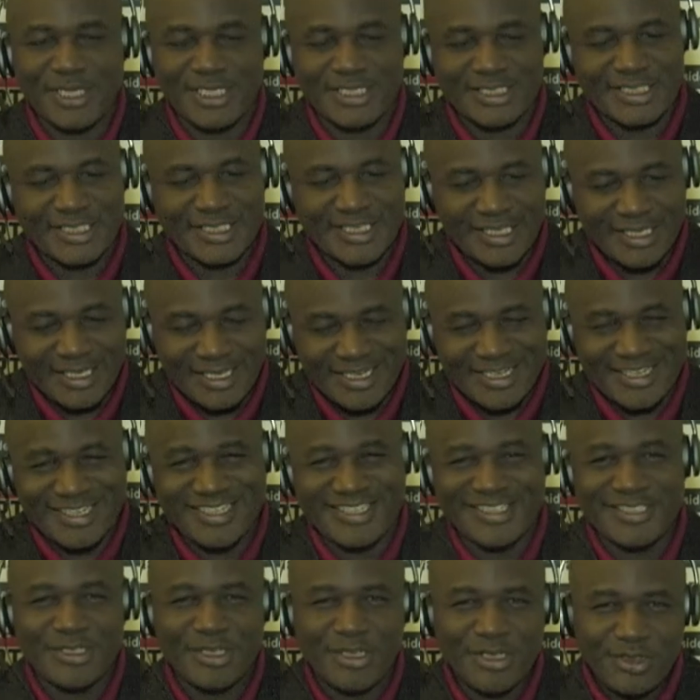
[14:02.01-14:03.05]
but
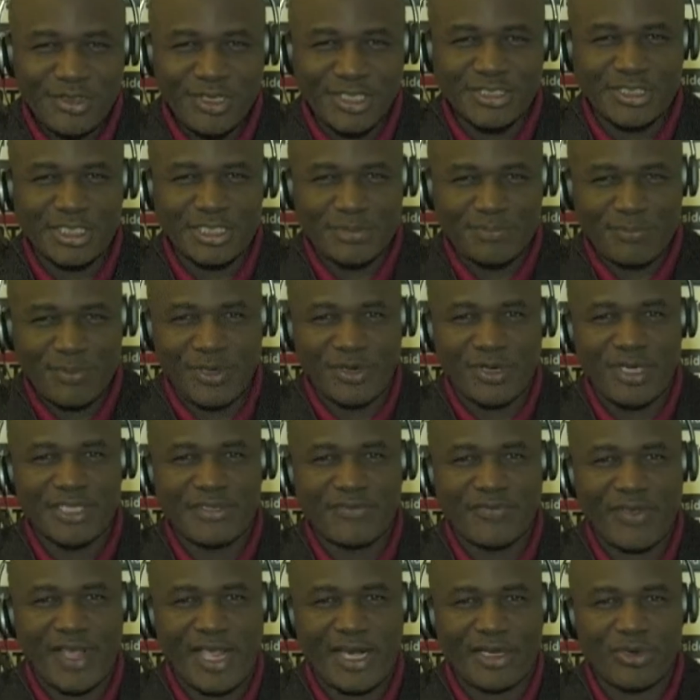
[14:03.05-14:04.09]
there's
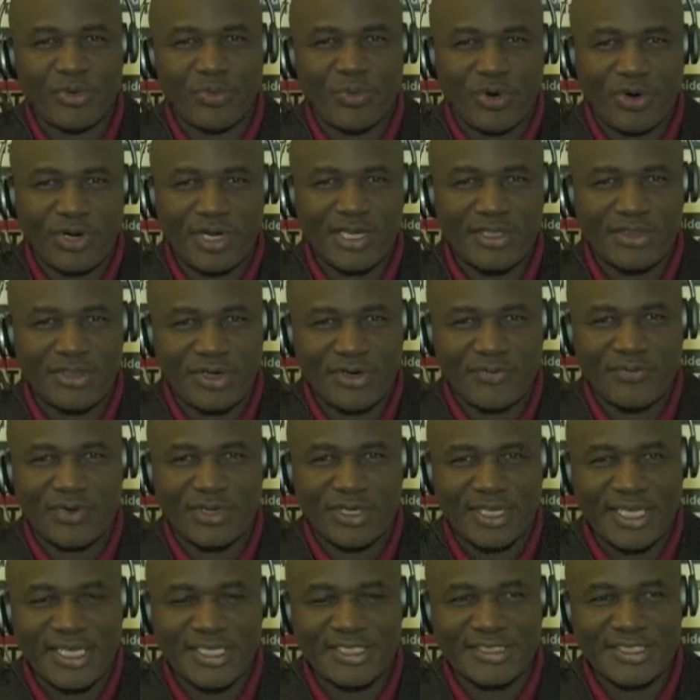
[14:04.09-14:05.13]
experience factor working there
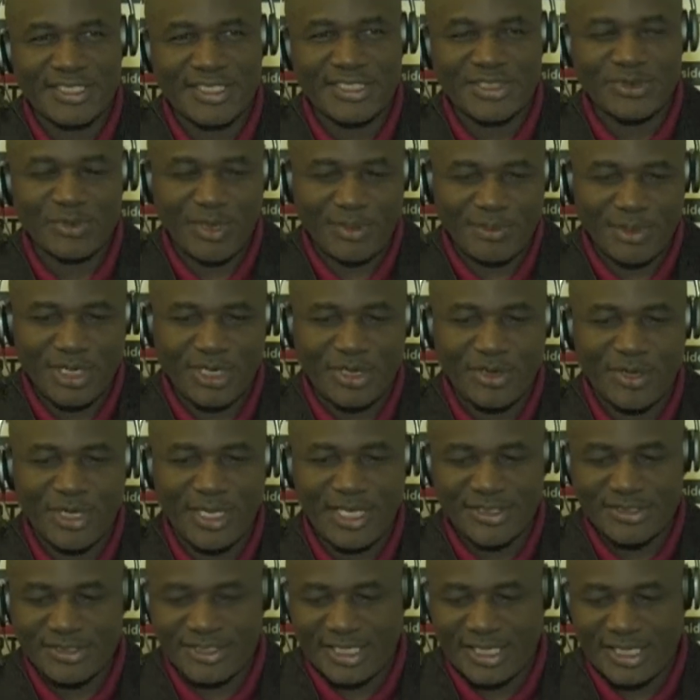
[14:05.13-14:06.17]
for KC, so I'm going to go
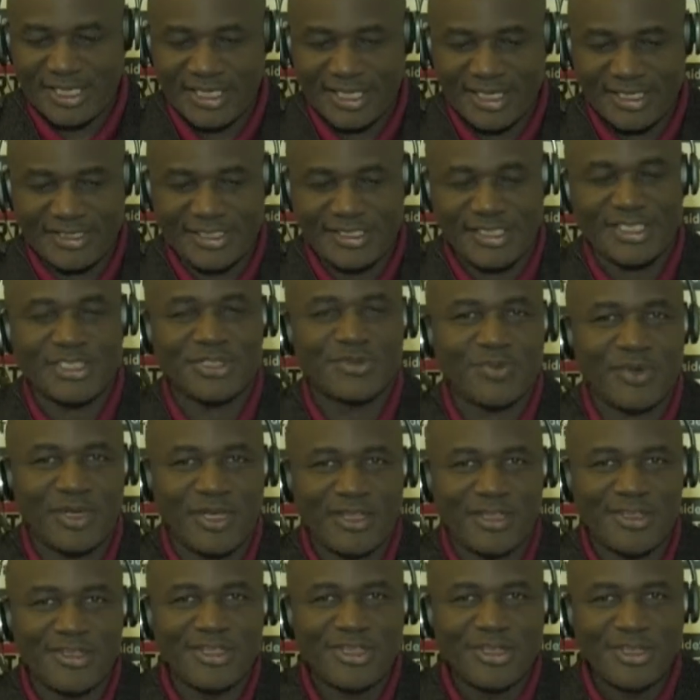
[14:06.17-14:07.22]
ahead and take KC as
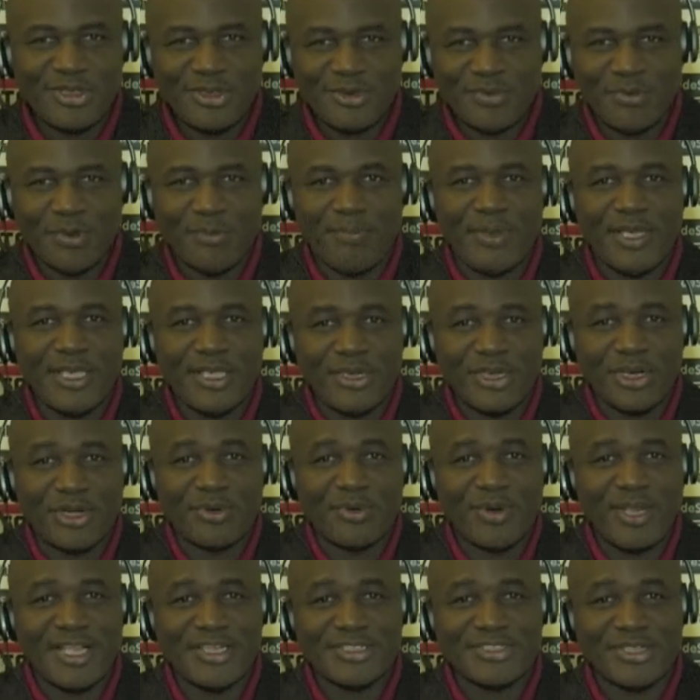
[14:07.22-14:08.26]
well. We'll be in
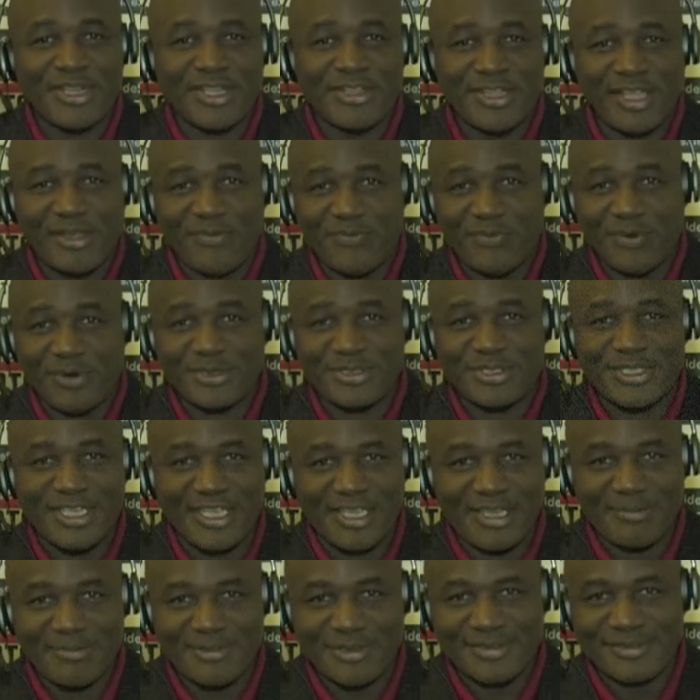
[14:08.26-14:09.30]
agreement on that first
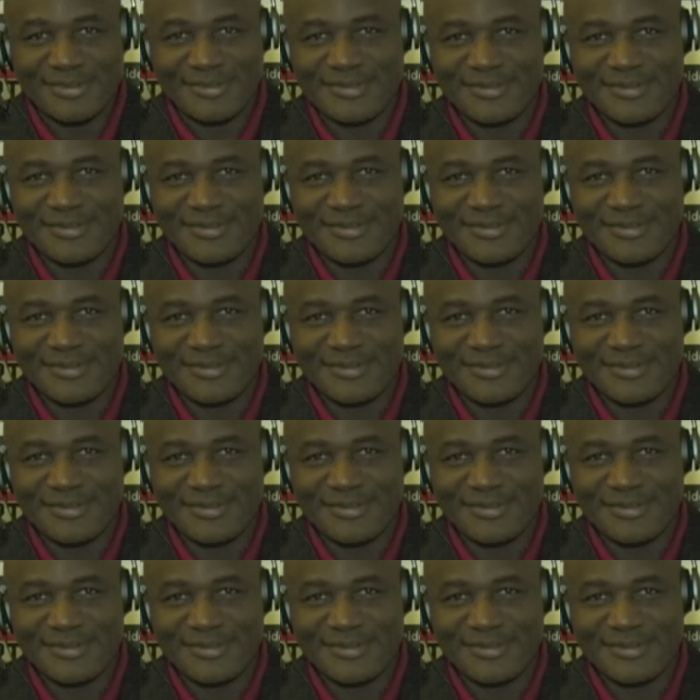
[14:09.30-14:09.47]
game.